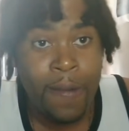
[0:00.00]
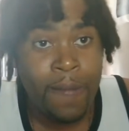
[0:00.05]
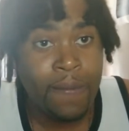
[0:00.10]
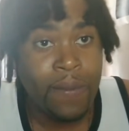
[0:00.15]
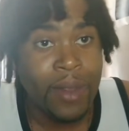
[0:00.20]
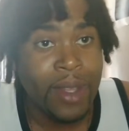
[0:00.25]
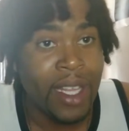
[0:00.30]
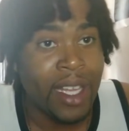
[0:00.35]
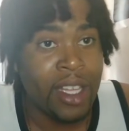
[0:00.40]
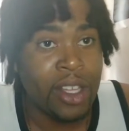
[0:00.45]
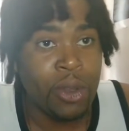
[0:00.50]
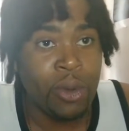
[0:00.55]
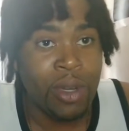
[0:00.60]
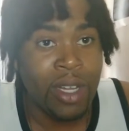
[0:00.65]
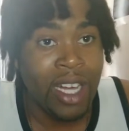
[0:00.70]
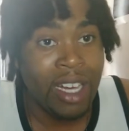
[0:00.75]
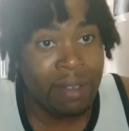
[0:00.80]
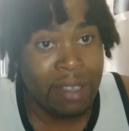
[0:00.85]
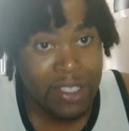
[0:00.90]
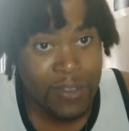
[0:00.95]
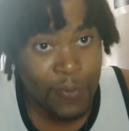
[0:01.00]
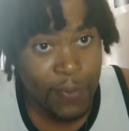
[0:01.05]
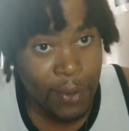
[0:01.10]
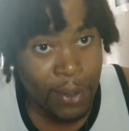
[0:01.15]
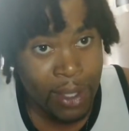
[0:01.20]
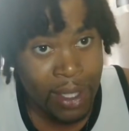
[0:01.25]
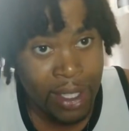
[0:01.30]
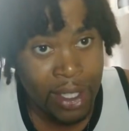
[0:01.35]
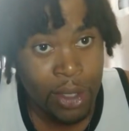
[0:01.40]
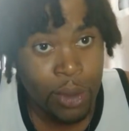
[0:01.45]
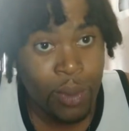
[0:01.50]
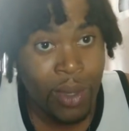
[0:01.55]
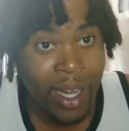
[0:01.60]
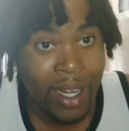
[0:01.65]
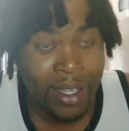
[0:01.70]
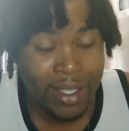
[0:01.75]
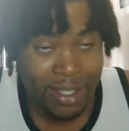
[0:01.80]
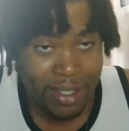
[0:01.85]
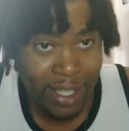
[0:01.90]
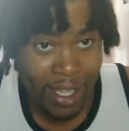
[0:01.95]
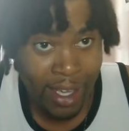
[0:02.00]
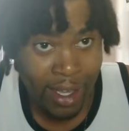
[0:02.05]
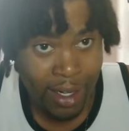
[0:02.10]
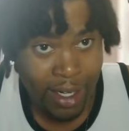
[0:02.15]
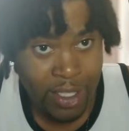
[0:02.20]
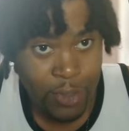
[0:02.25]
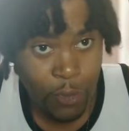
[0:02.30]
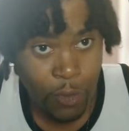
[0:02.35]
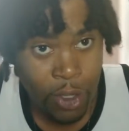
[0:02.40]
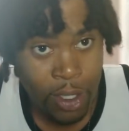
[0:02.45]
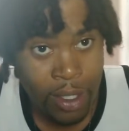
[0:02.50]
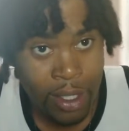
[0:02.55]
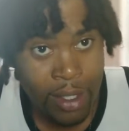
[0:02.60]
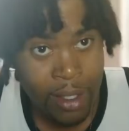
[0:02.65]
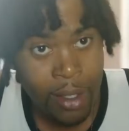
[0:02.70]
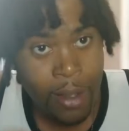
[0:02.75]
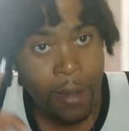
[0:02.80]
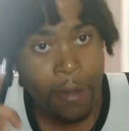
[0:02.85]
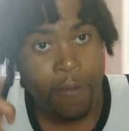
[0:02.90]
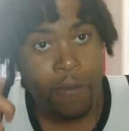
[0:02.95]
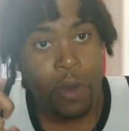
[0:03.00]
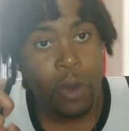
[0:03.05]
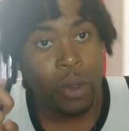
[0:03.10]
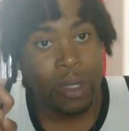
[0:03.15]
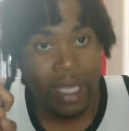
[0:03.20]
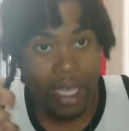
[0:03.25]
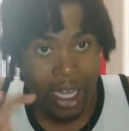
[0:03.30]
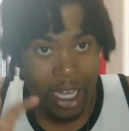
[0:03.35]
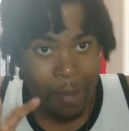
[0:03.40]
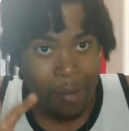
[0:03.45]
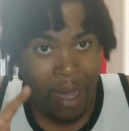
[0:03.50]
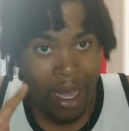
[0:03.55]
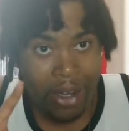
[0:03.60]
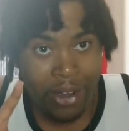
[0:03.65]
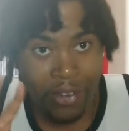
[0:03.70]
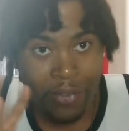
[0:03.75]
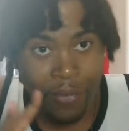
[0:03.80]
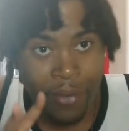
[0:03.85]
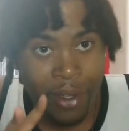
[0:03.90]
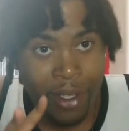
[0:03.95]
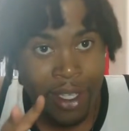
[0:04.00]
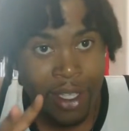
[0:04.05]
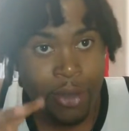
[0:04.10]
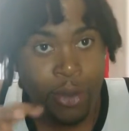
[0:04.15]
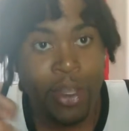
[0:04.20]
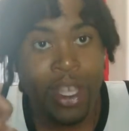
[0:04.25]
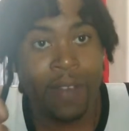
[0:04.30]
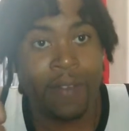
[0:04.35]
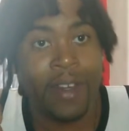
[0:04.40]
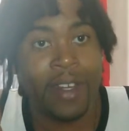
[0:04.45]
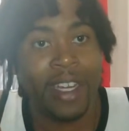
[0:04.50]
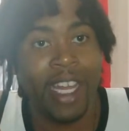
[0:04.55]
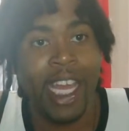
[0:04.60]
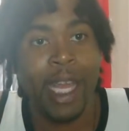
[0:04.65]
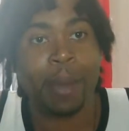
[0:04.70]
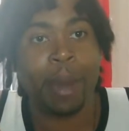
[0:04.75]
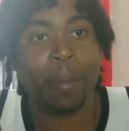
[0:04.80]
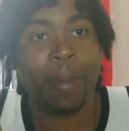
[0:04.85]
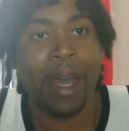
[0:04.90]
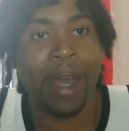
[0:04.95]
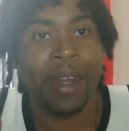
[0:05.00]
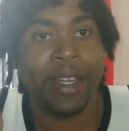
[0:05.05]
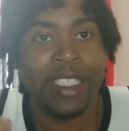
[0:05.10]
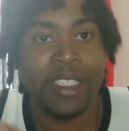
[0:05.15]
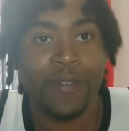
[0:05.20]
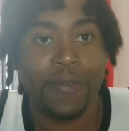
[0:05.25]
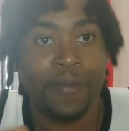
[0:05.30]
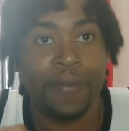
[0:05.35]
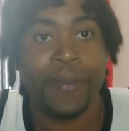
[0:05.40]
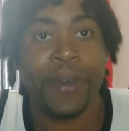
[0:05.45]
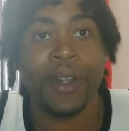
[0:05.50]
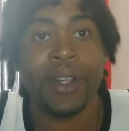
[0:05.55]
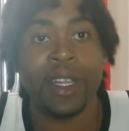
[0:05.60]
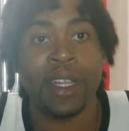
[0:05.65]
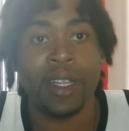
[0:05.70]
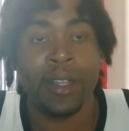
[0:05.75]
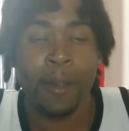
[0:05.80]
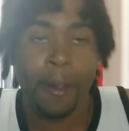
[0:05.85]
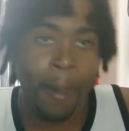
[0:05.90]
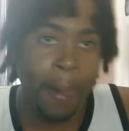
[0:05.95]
then you love us fully, you understand us fully, you care about us fully, you give a damn about us fully.